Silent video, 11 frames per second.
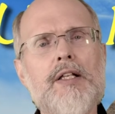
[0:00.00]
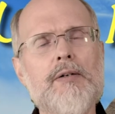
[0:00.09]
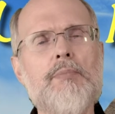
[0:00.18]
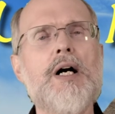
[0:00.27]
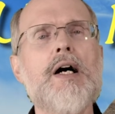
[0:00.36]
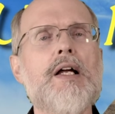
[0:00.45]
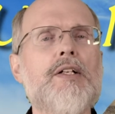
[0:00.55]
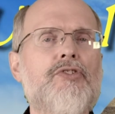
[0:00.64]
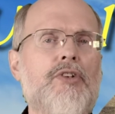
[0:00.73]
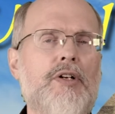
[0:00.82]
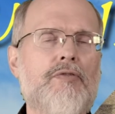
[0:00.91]
the
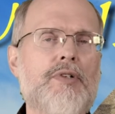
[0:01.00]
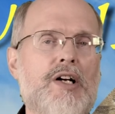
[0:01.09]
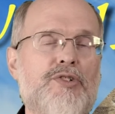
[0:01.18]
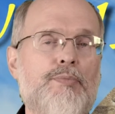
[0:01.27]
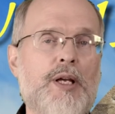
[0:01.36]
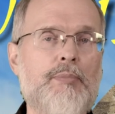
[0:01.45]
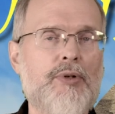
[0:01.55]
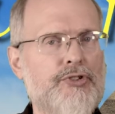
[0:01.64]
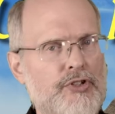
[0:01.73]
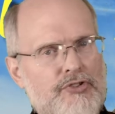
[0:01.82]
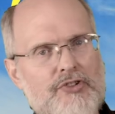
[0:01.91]
minds of God's people
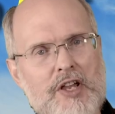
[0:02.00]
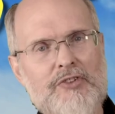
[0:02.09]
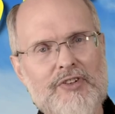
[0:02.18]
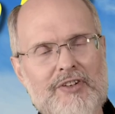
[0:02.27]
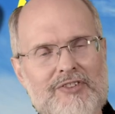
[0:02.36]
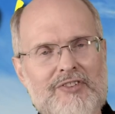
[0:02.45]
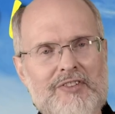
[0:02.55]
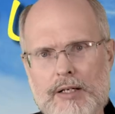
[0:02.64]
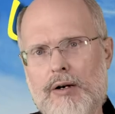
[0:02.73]
to Jesus.